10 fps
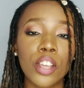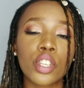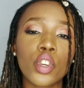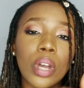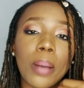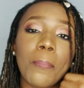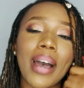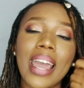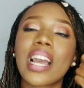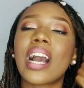So you can
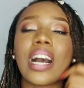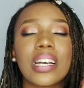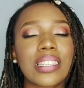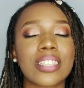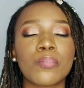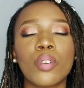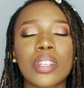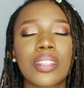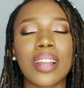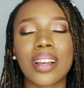buy cars as
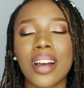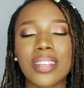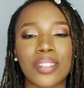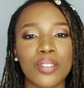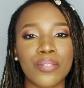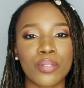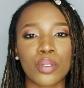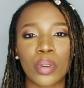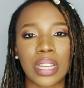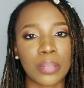much, like, cars are not even
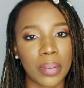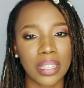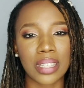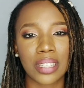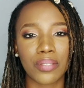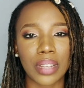so expensive